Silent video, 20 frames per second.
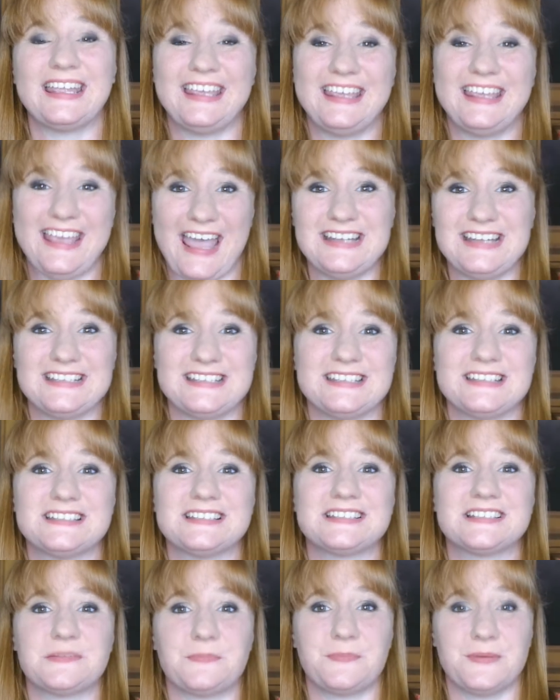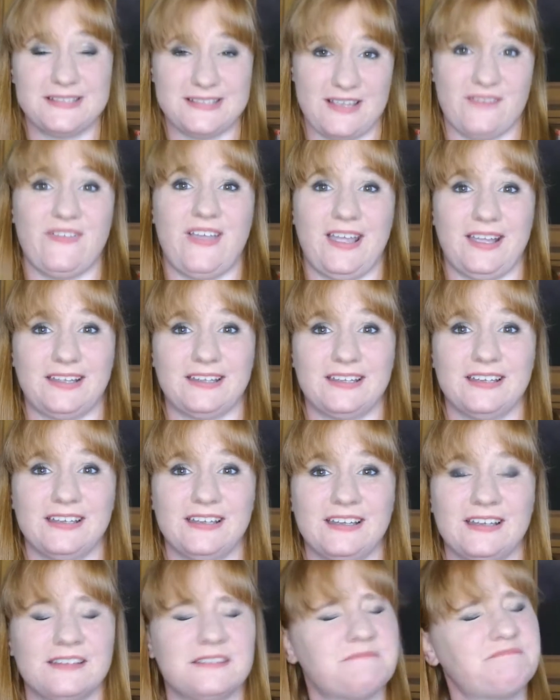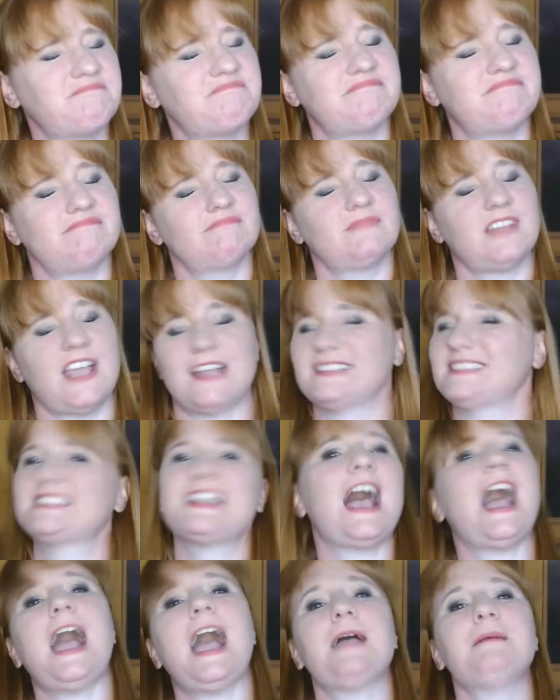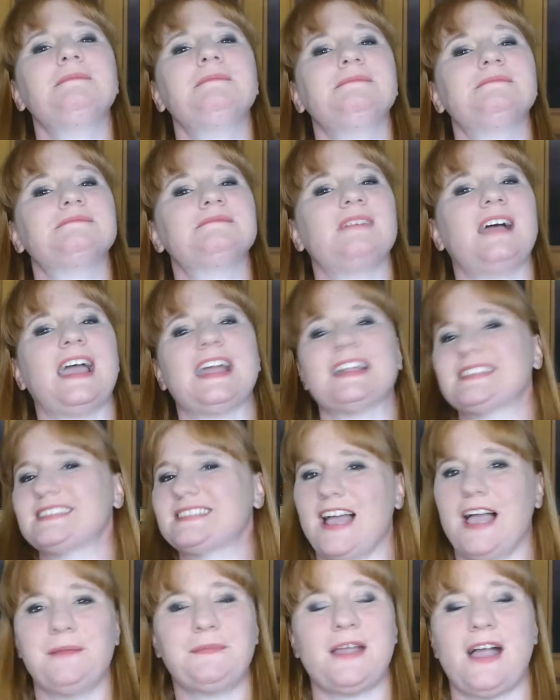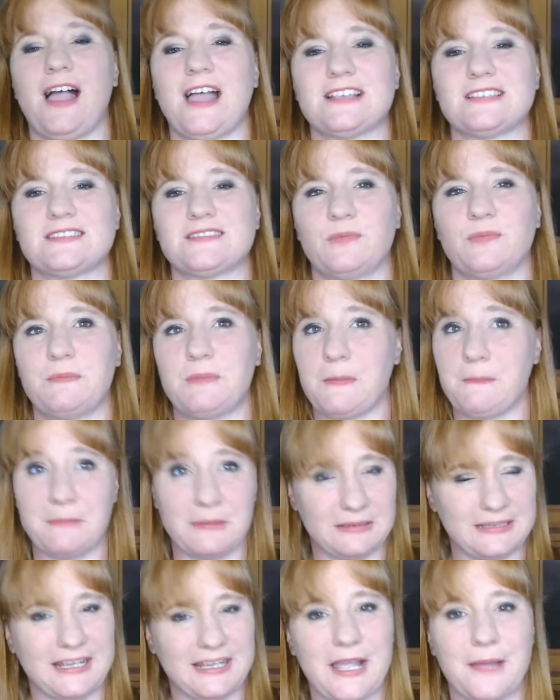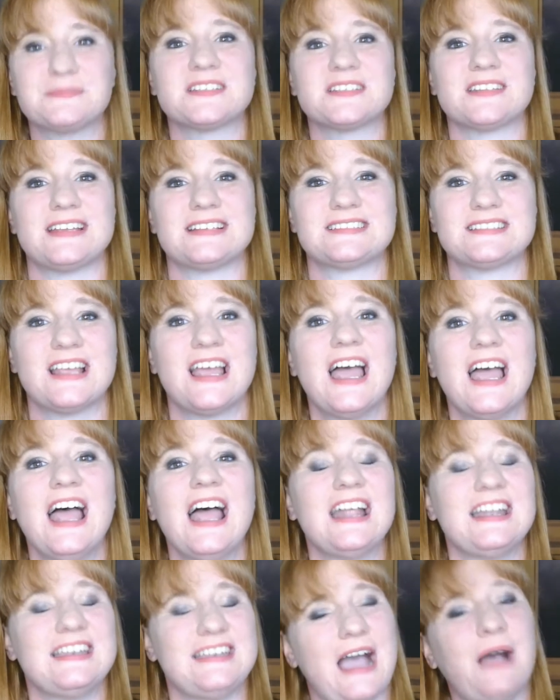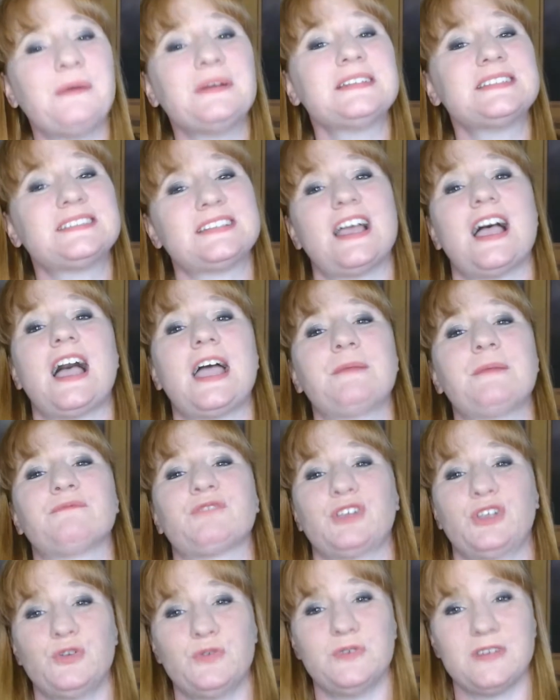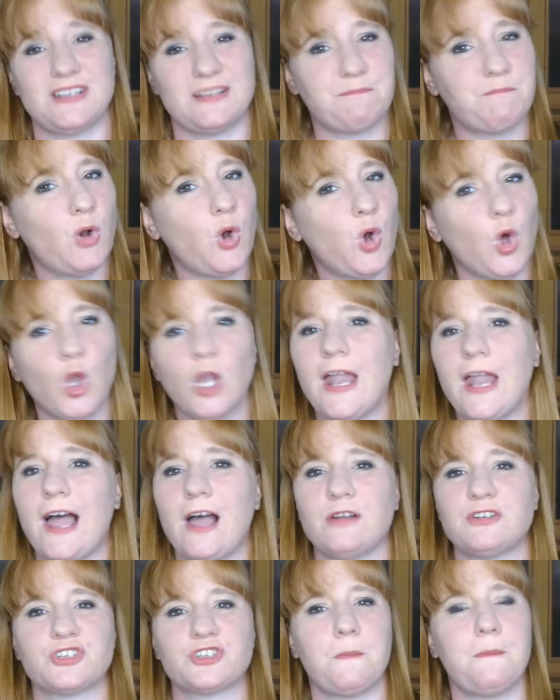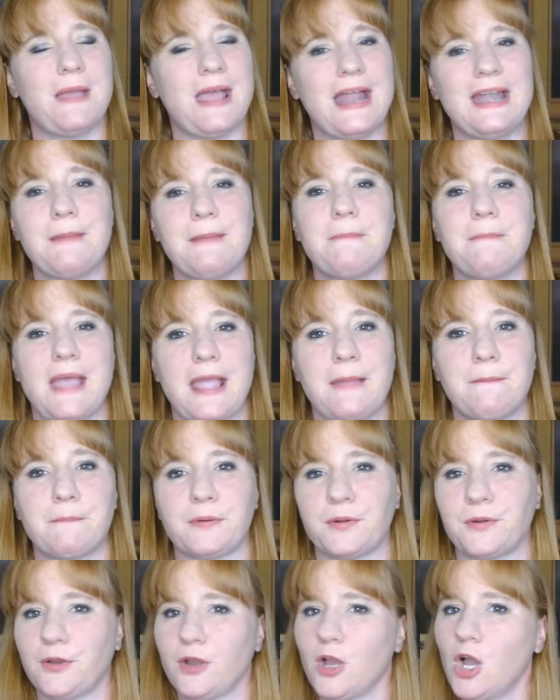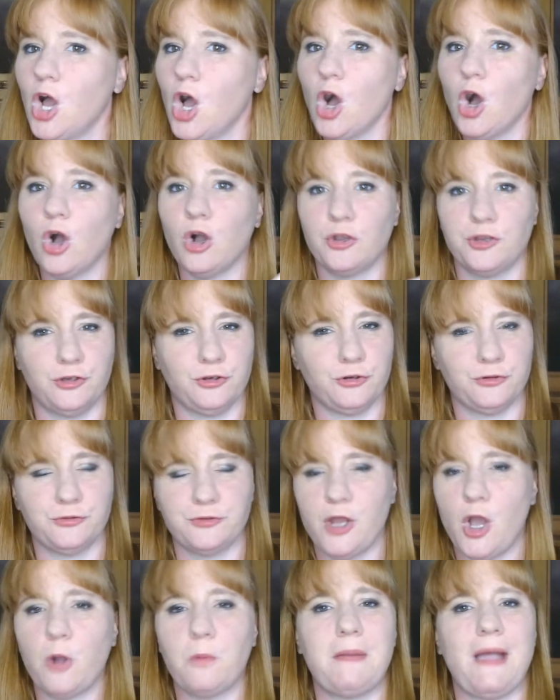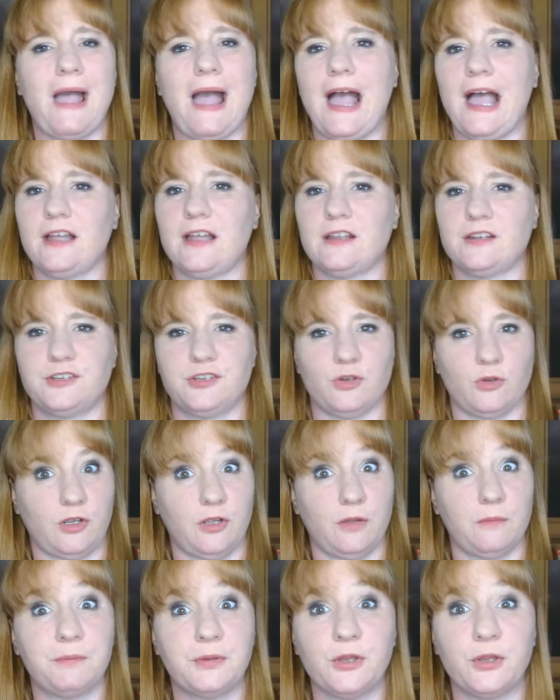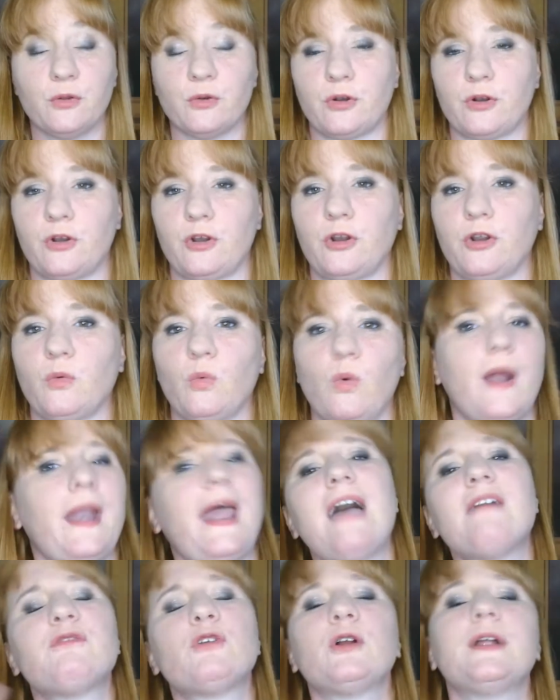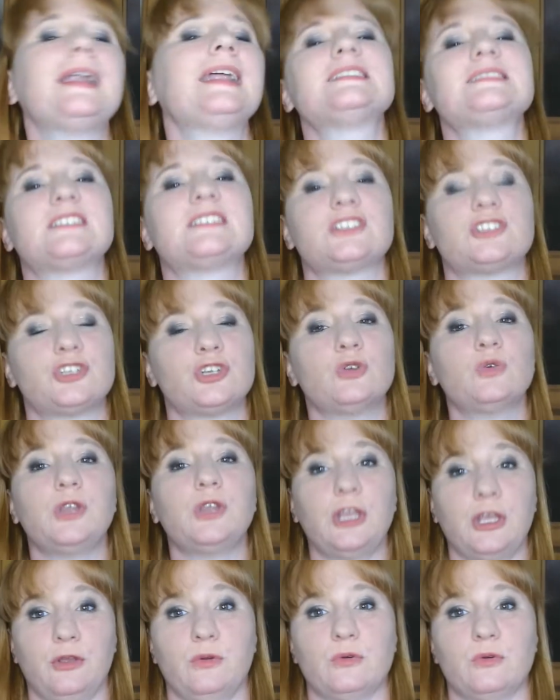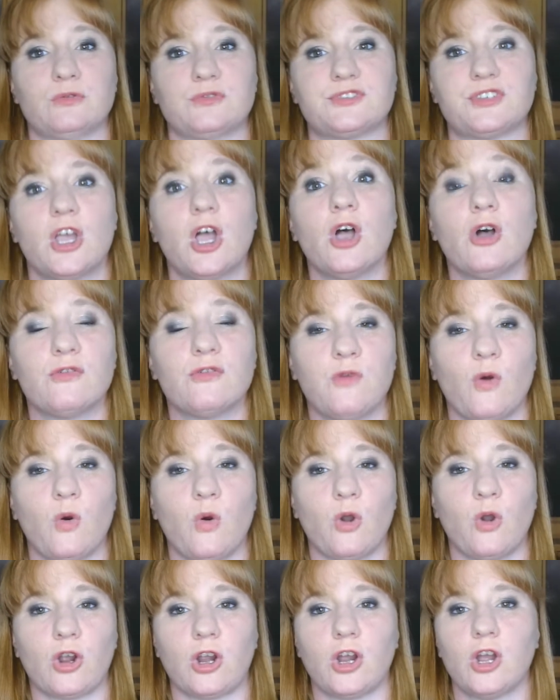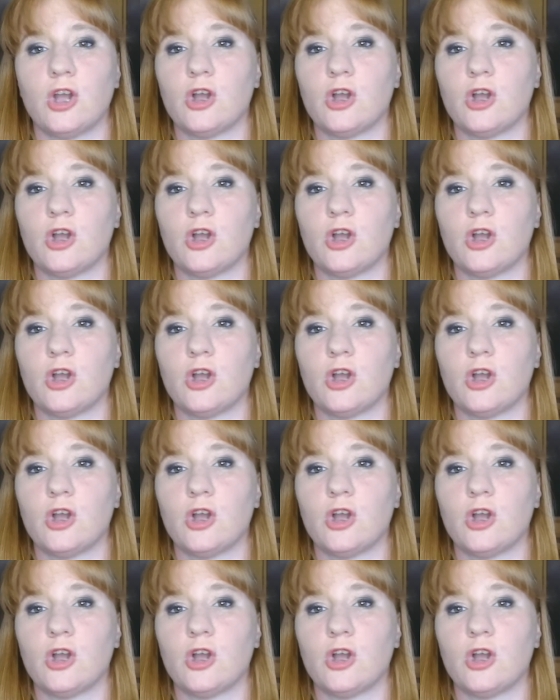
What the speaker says: Get specific. It's time. It's time, guys. We've been building up to this. Now it's time for you to pull out your pen and paper, your notepad, your computer, whatever it is that you use for